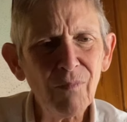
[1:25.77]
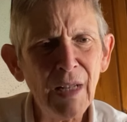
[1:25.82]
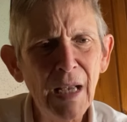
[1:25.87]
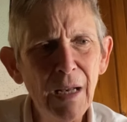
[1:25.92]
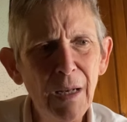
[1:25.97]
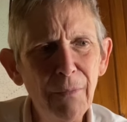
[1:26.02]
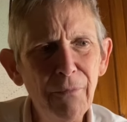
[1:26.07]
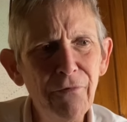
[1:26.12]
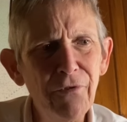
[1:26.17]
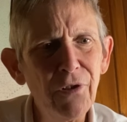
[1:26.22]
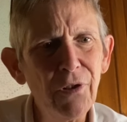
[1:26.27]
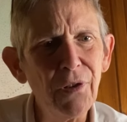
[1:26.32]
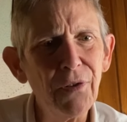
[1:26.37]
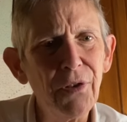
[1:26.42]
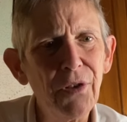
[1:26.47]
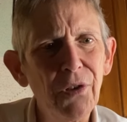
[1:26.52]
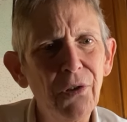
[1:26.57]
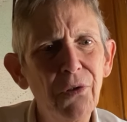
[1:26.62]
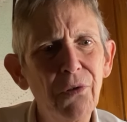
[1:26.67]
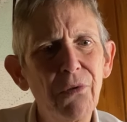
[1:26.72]
helpful
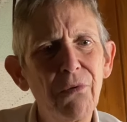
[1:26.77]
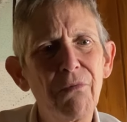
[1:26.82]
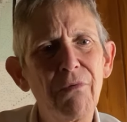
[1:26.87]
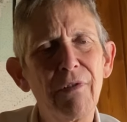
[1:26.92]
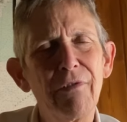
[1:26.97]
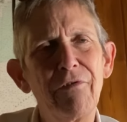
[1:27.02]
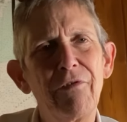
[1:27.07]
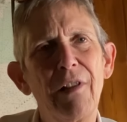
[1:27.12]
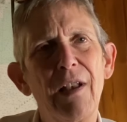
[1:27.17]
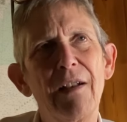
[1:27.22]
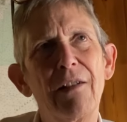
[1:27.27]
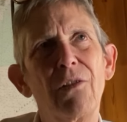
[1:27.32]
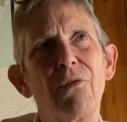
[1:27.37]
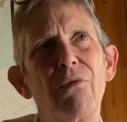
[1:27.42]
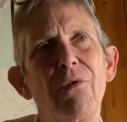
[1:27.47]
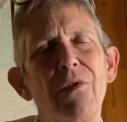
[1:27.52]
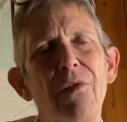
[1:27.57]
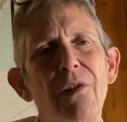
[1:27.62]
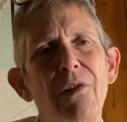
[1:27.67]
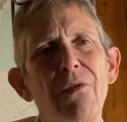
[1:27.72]
to reflect
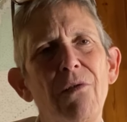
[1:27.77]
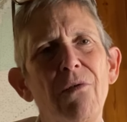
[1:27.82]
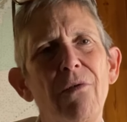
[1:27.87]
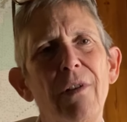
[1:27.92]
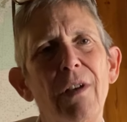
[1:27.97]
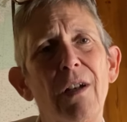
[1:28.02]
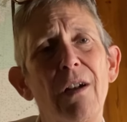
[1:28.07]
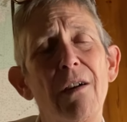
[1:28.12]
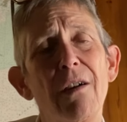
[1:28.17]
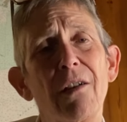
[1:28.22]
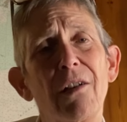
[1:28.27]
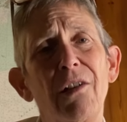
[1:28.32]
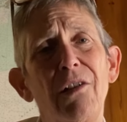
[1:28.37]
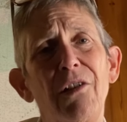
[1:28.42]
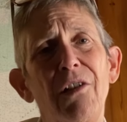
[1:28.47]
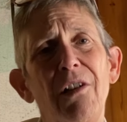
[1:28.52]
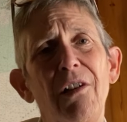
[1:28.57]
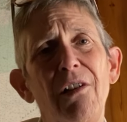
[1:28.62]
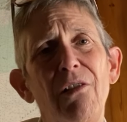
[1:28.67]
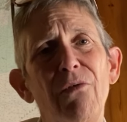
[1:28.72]
with you in our
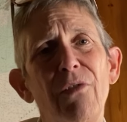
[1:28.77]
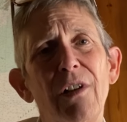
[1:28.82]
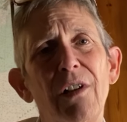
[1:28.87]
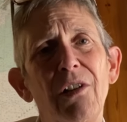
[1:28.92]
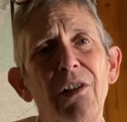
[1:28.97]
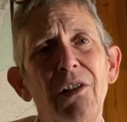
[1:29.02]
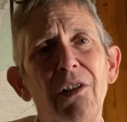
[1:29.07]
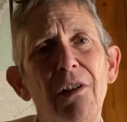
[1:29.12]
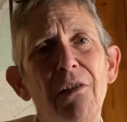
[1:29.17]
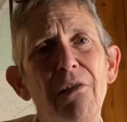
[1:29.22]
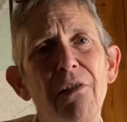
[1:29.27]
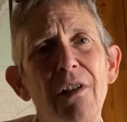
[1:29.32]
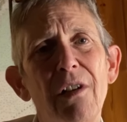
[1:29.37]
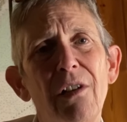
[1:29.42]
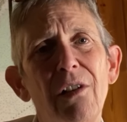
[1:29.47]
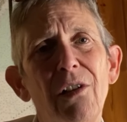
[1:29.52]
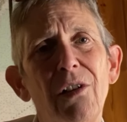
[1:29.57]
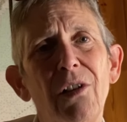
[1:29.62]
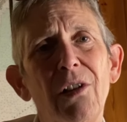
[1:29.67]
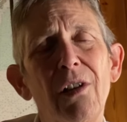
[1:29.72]
continuing
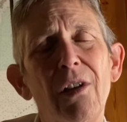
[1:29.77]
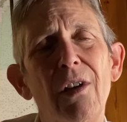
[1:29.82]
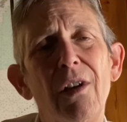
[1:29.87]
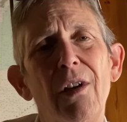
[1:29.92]
series